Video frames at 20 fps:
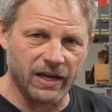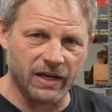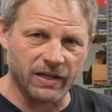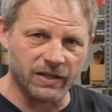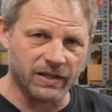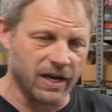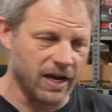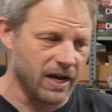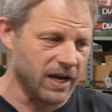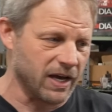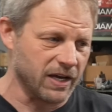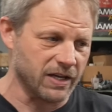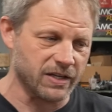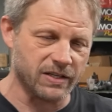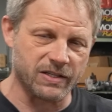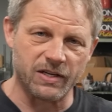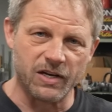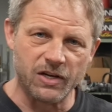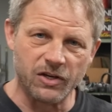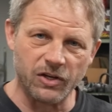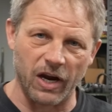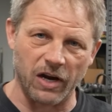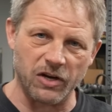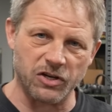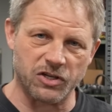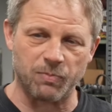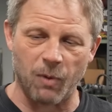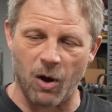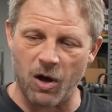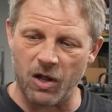end that has, you got
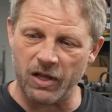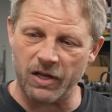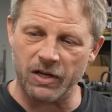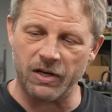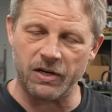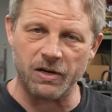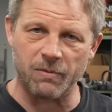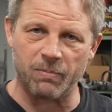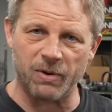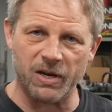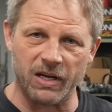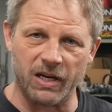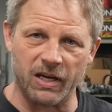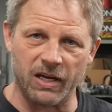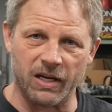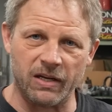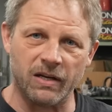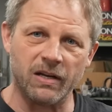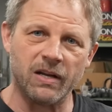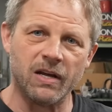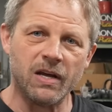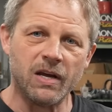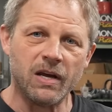your small end and your big end,